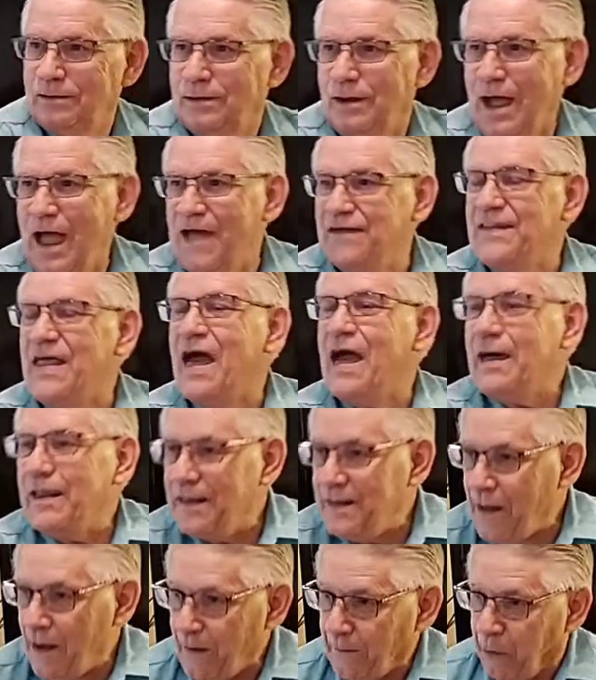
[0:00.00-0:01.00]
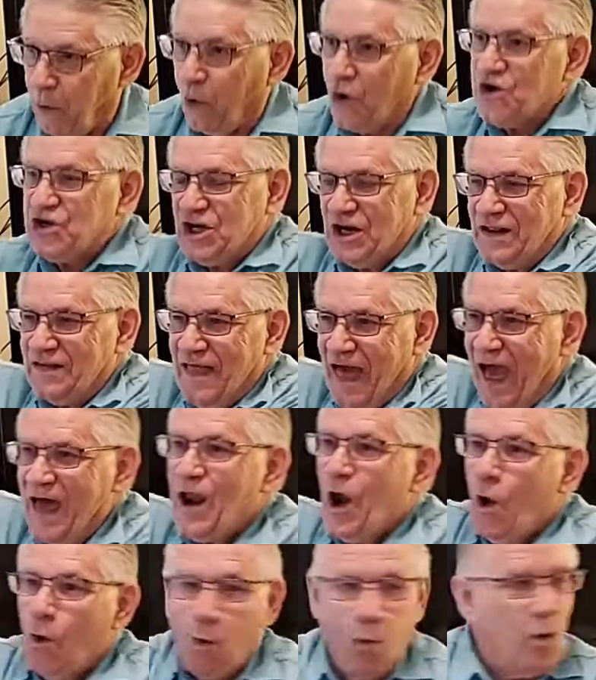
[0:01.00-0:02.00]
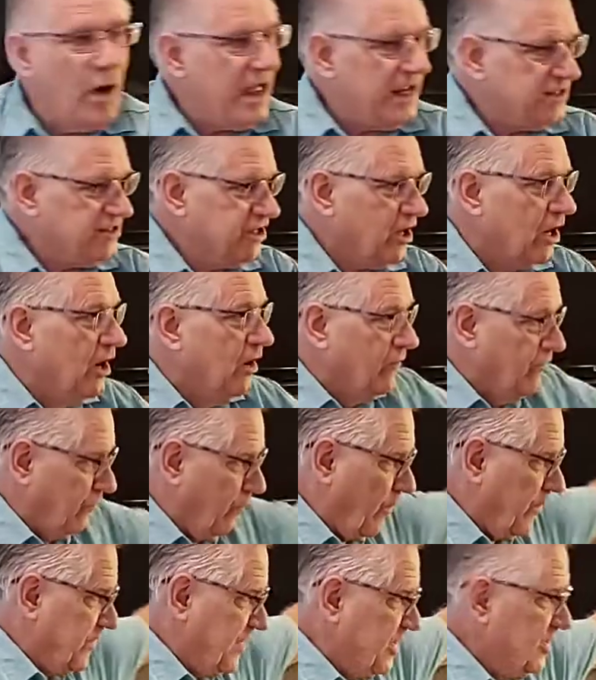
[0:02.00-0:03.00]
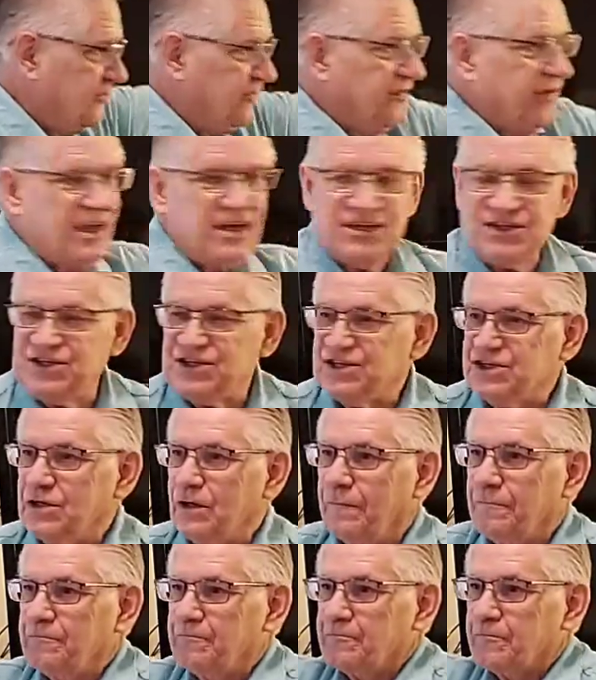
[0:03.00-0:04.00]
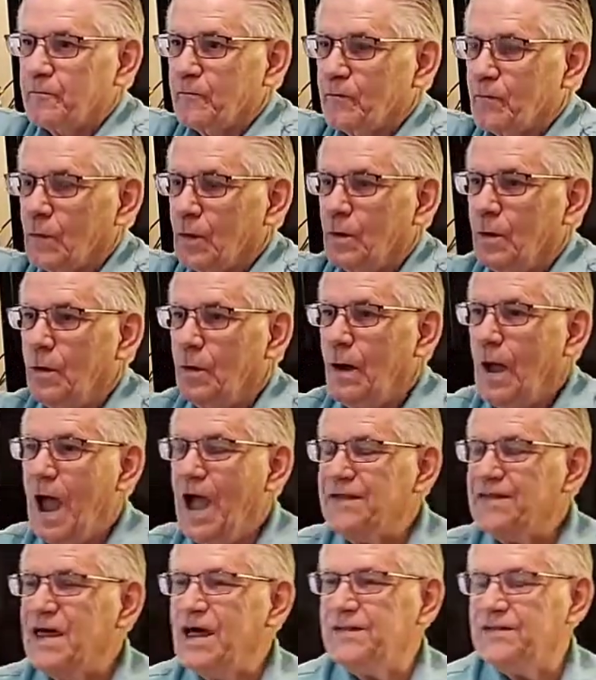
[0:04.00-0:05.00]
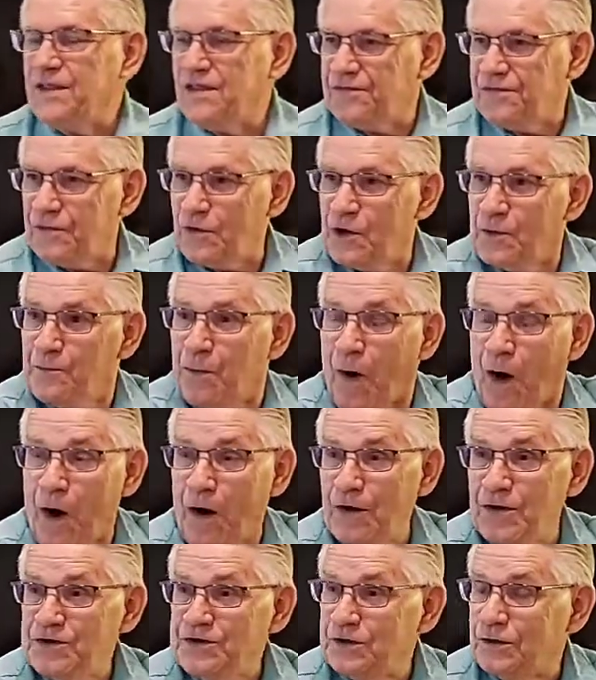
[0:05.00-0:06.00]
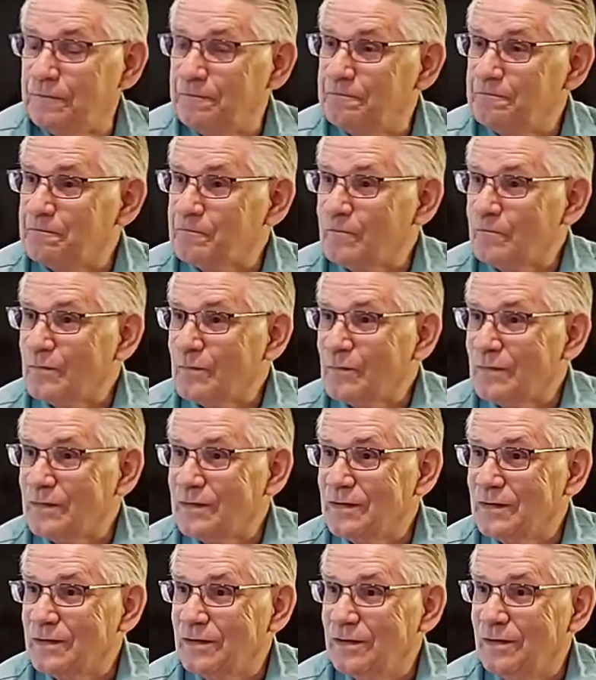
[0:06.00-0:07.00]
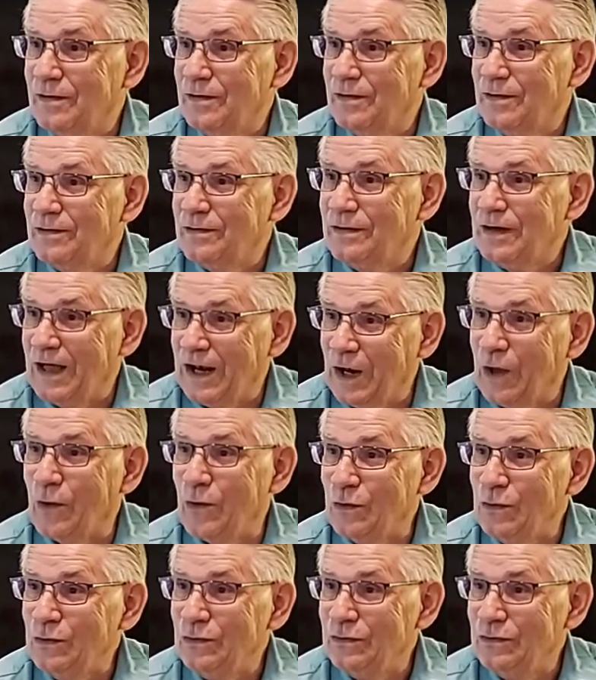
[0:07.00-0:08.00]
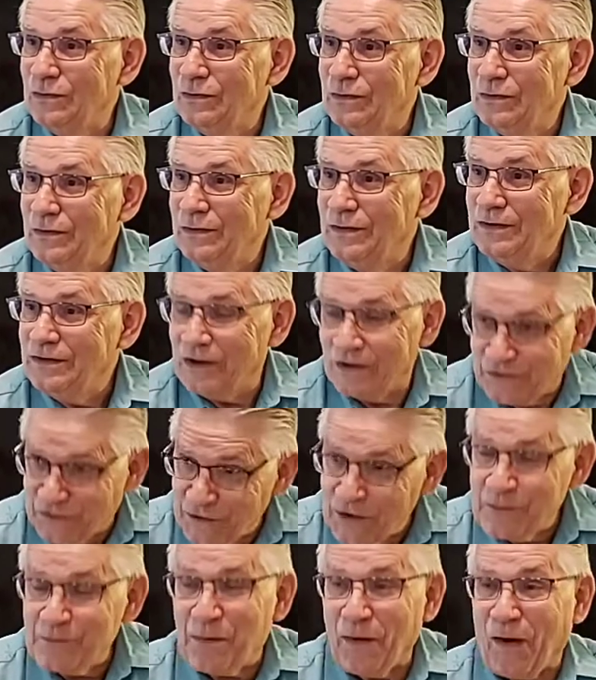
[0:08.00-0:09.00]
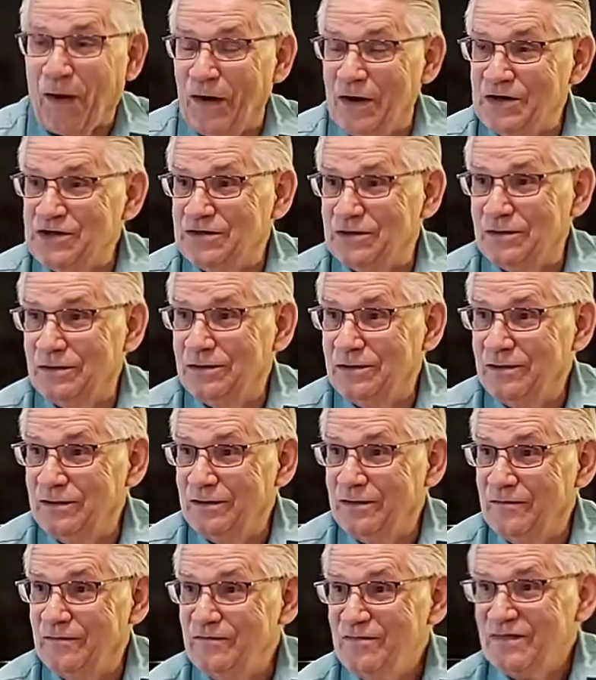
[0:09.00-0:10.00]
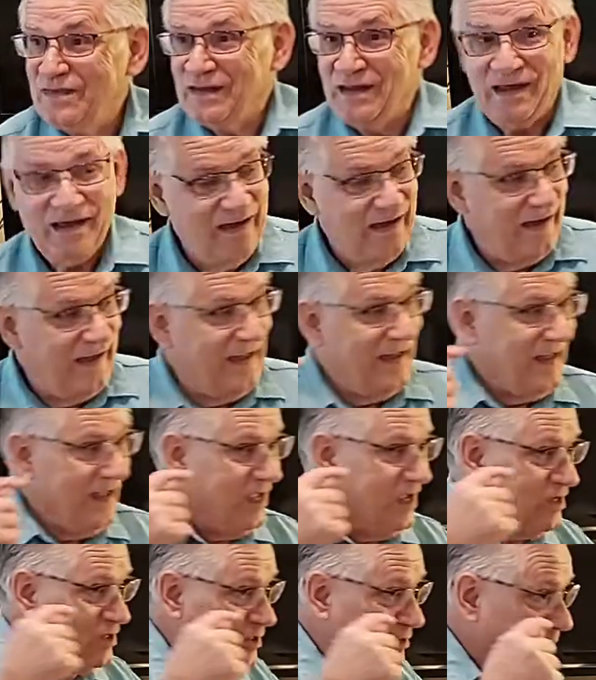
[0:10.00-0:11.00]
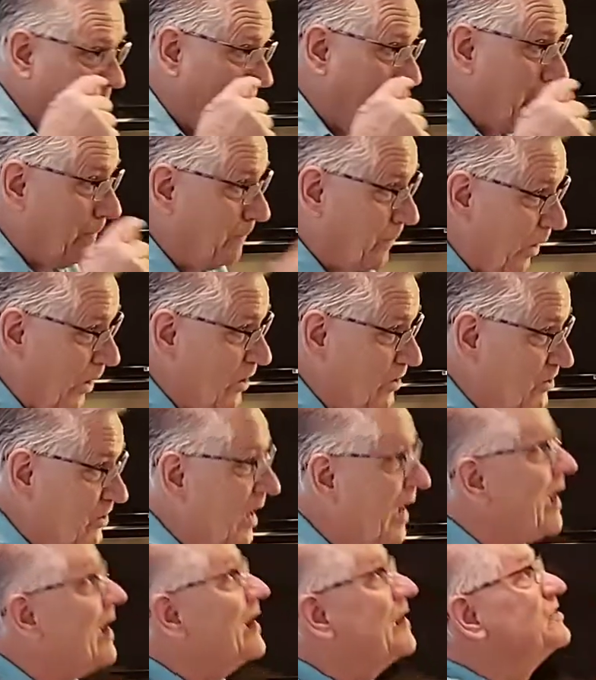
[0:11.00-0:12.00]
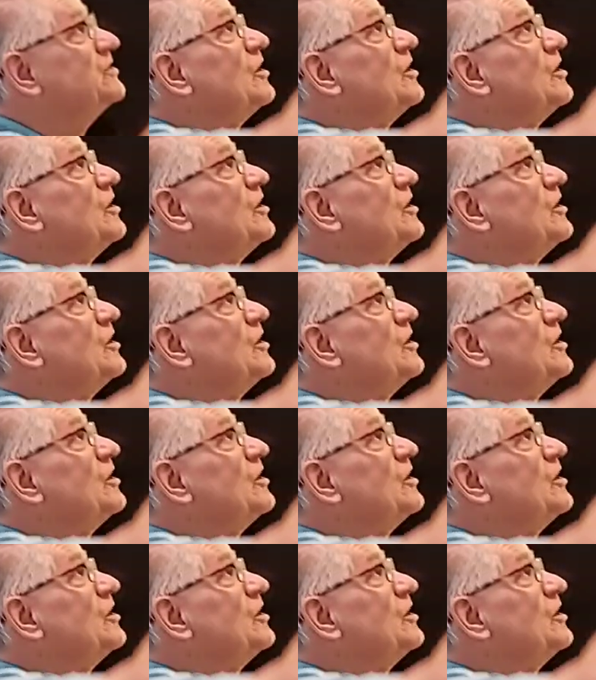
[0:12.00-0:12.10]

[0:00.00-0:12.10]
And that portion of that went for these feasts. And then the third part, hello? The third part is burnt as